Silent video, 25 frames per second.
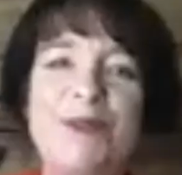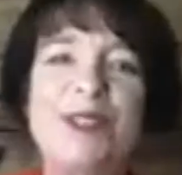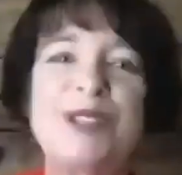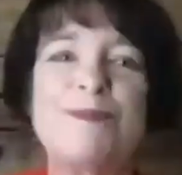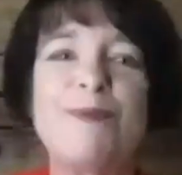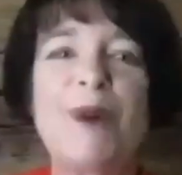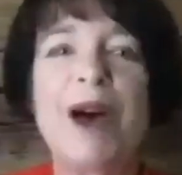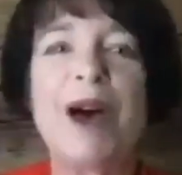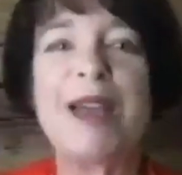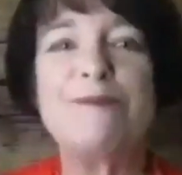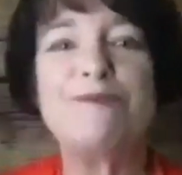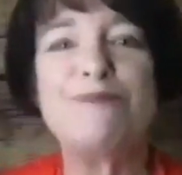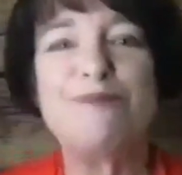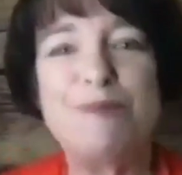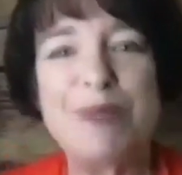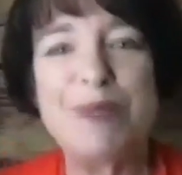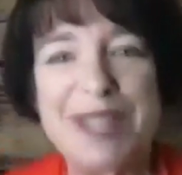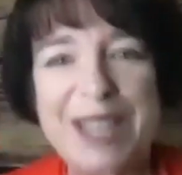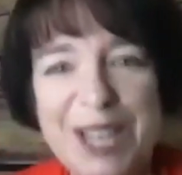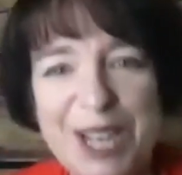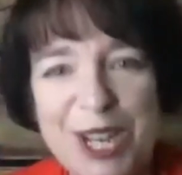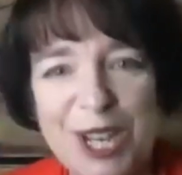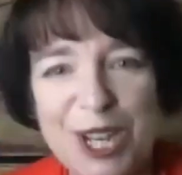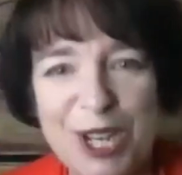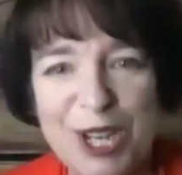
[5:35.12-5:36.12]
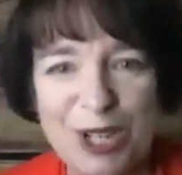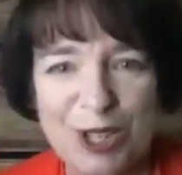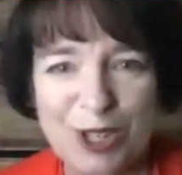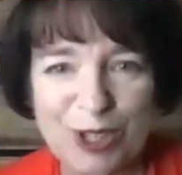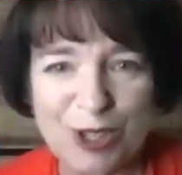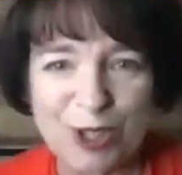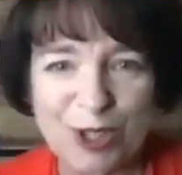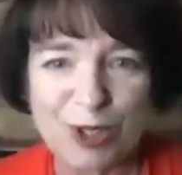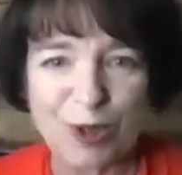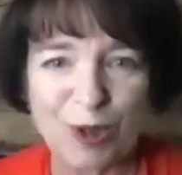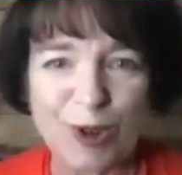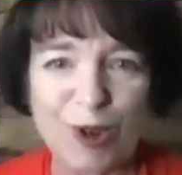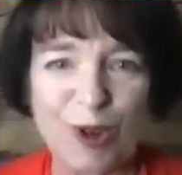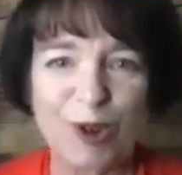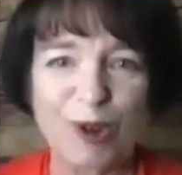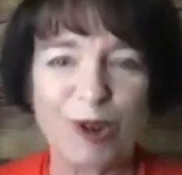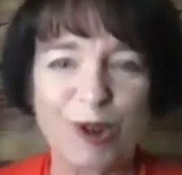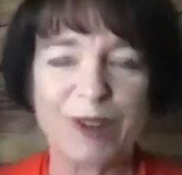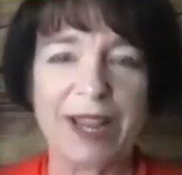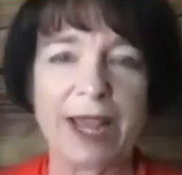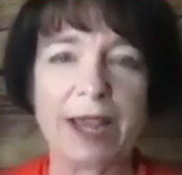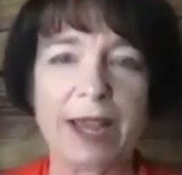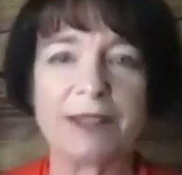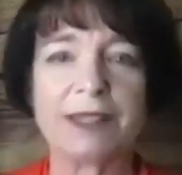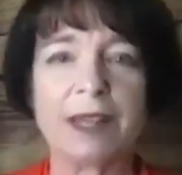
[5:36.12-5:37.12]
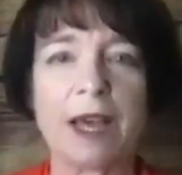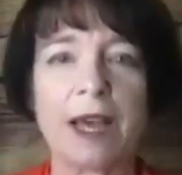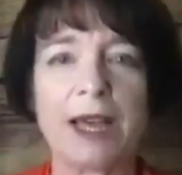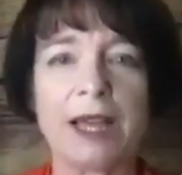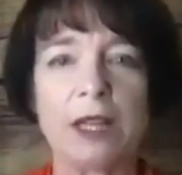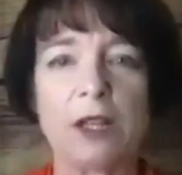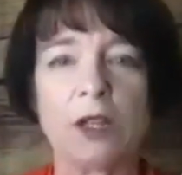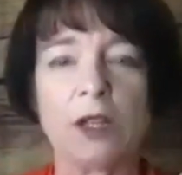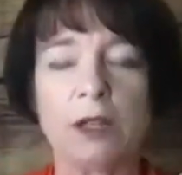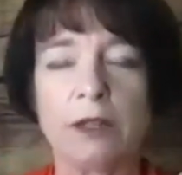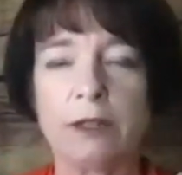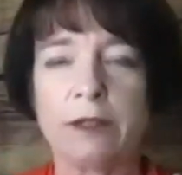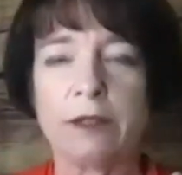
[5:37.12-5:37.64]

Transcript: my big concern as I